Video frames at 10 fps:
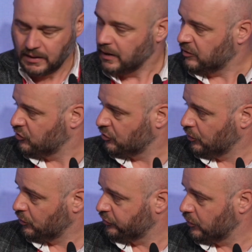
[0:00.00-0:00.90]
It is
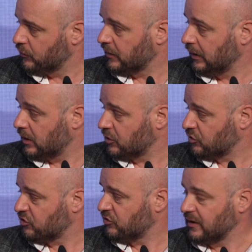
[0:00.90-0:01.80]
also the
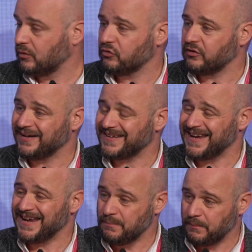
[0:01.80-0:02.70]
largest single-site
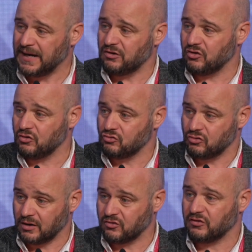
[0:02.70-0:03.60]
inpatient
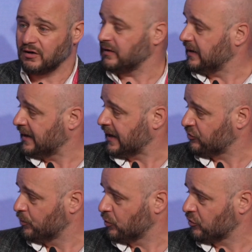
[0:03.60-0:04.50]
drug study in
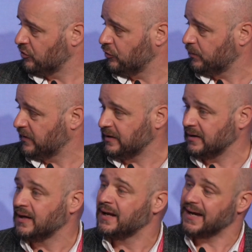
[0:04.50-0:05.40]
asthma or
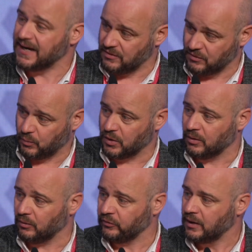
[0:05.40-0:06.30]
COPD in the
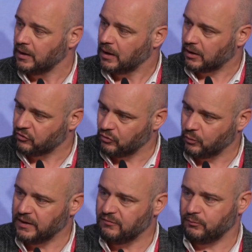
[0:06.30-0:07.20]
world. And so
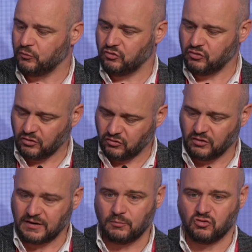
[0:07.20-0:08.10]
we've, just
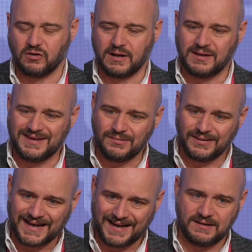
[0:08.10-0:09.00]
to demonstrate that you
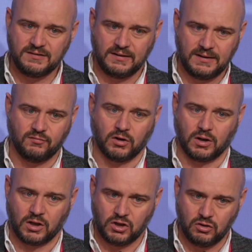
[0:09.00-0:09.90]
can deliver
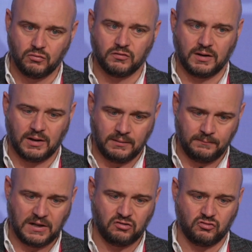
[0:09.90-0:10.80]
acute
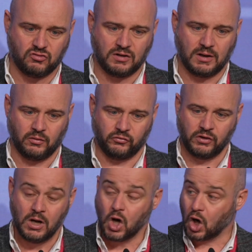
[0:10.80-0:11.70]
inpatient
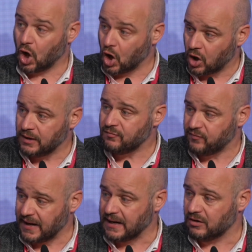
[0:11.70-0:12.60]
trials, early
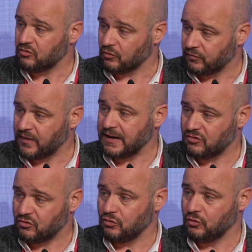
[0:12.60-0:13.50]
phase, so
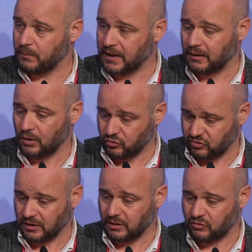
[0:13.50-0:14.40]
phase 2
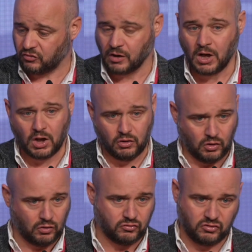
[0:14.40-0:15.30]
biologics,
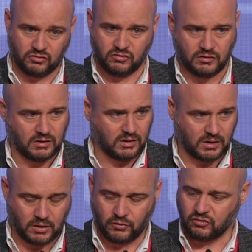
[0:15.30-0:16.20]
not just
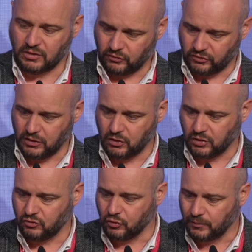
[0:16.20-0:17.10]
other trials that you
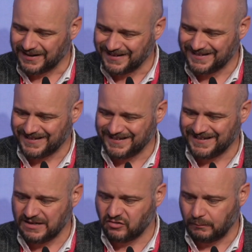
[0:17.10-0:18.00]
can do, but it
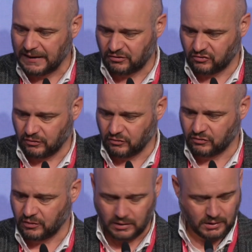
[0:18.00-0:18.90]
needs some lessons.